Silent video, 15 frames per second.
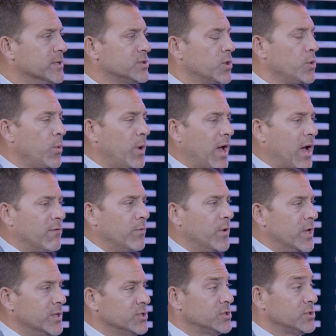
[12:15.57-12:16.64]
And so you have
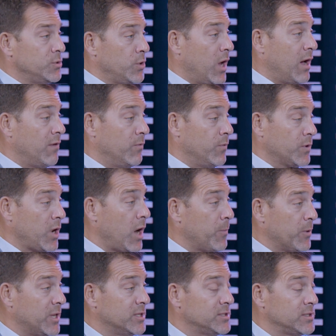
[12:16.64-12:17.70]

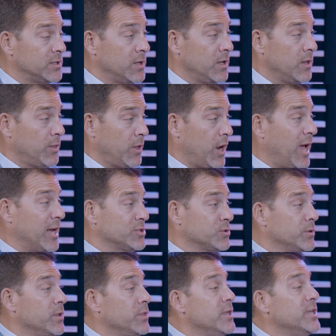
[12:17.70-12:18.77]
companies that
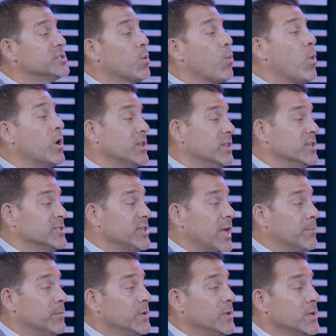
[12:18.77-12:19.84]
actually, these are one and the same.